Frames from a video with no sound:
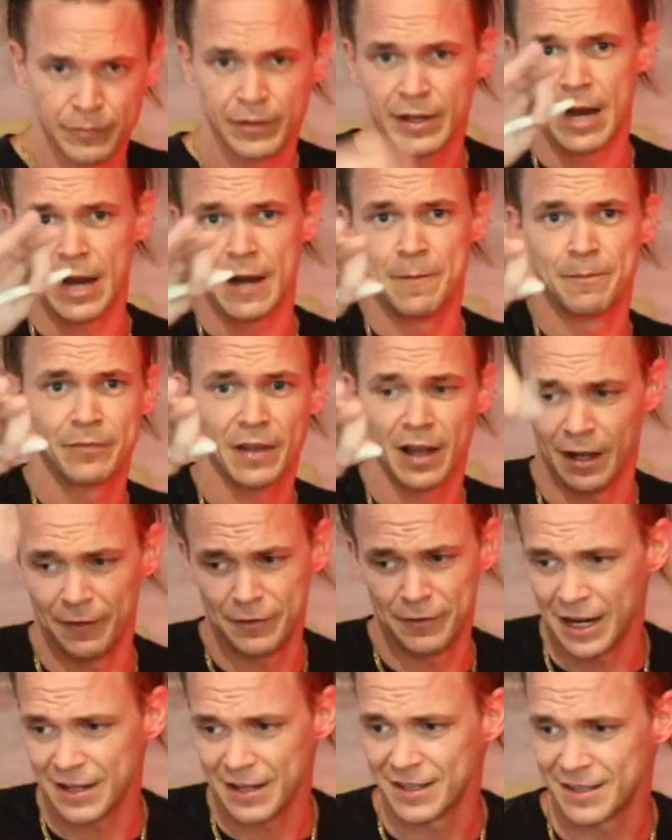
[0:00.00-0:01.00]
Okay, I love
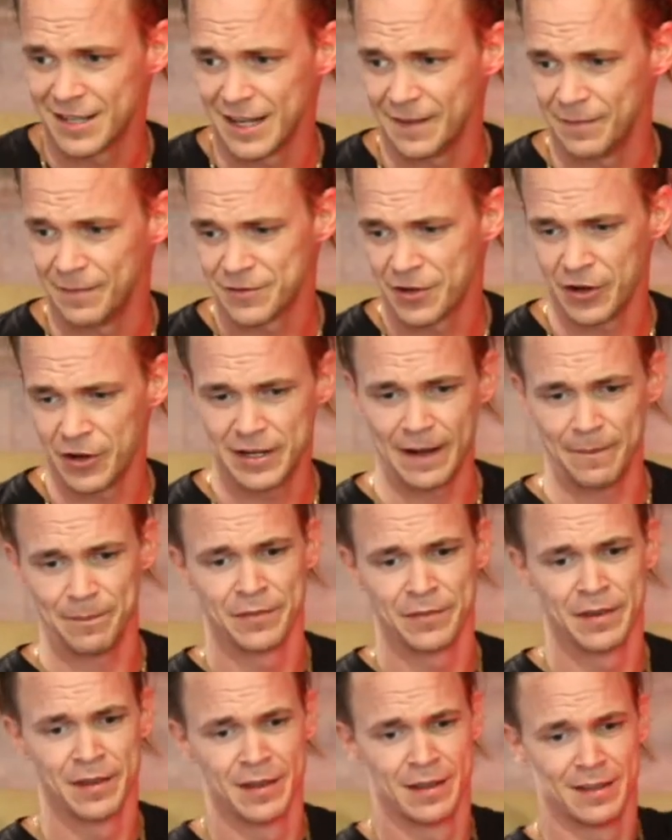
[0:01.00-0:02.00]
you guys. That's it. That's all you get.
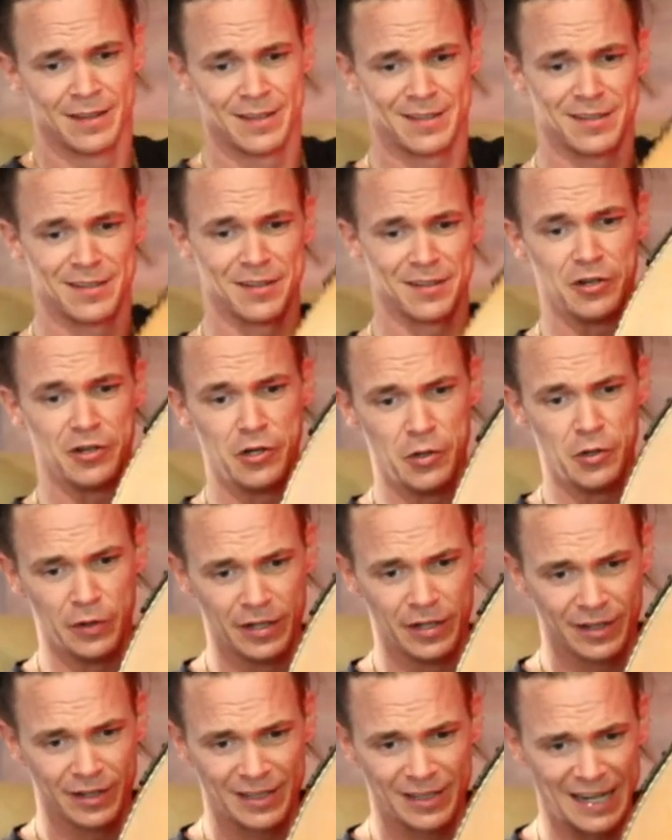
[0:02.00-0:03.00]
This is an oud,
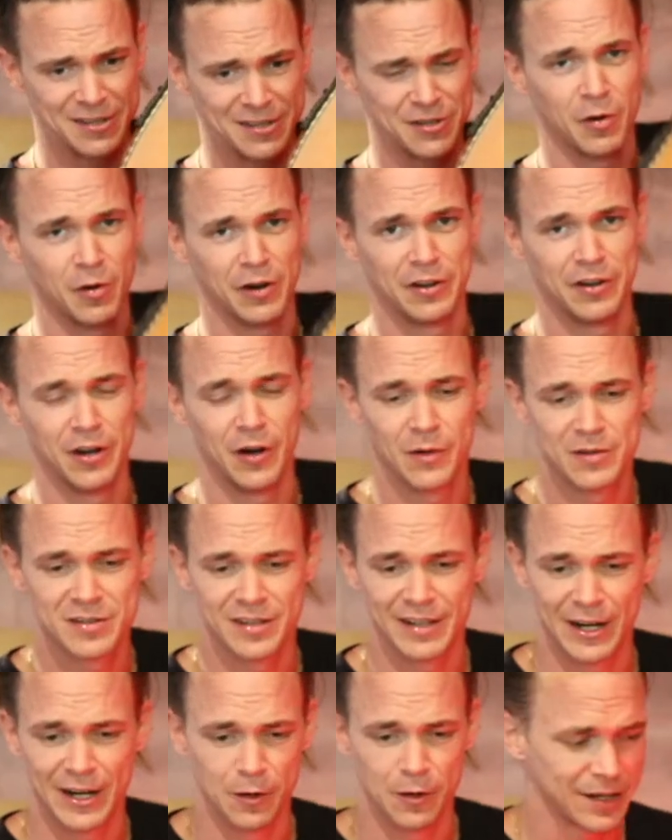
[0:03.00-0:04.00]
in case you want to know. It's
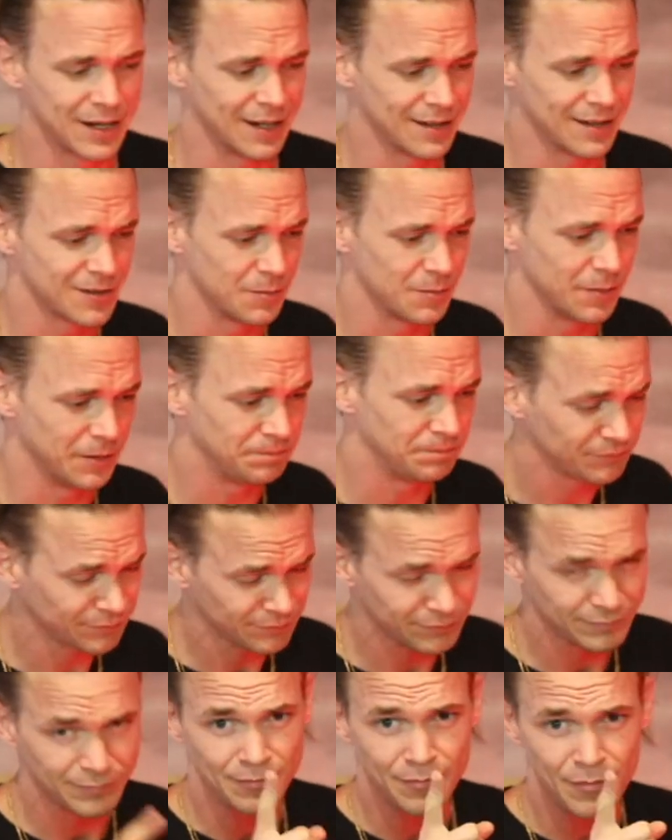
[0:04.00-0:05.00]
an Arabic instrument.
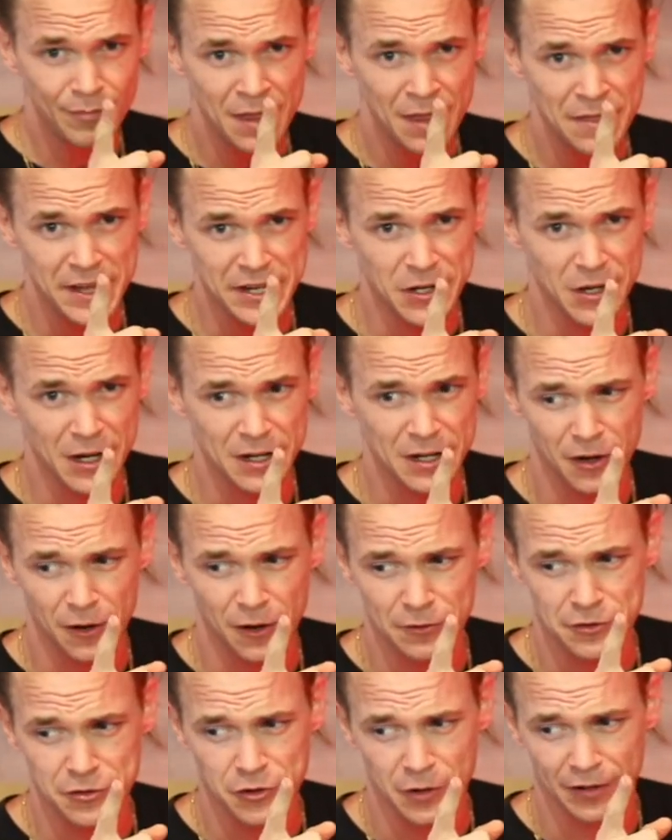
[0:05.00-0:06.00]
Thank you guys all
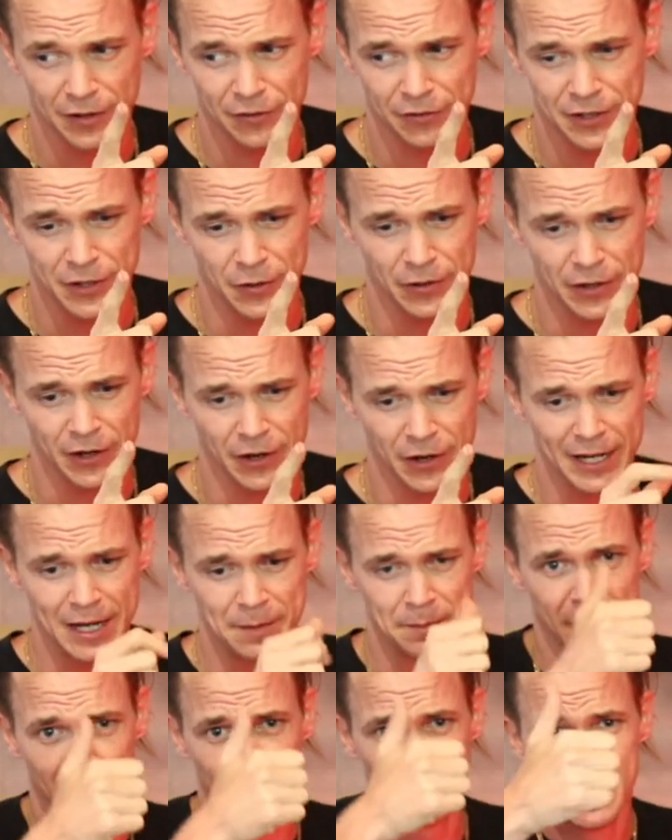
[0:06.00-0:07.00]
for joining us, Teal the
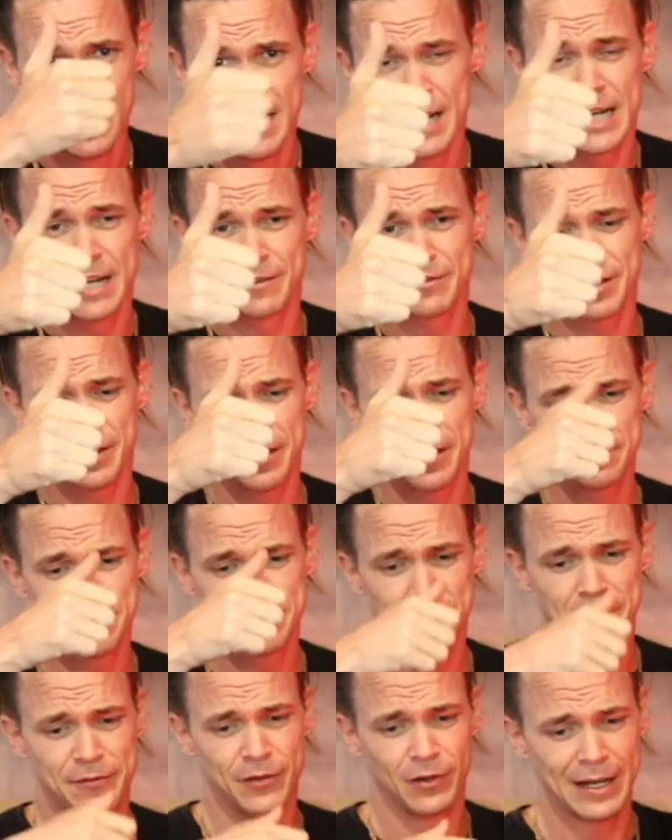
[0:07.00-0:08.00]
Arcane Bear. Give us a thumbs
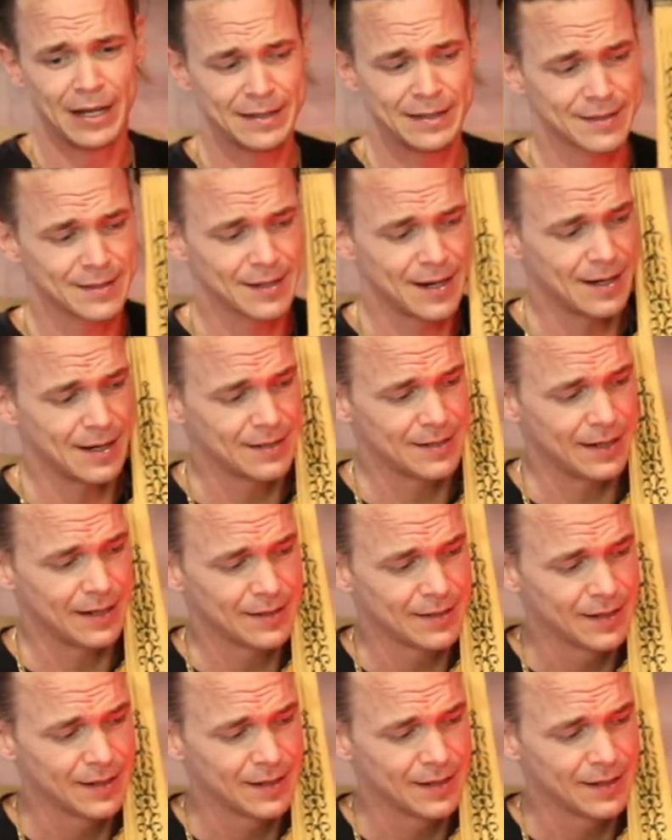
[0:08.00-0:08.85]
up if you like this content.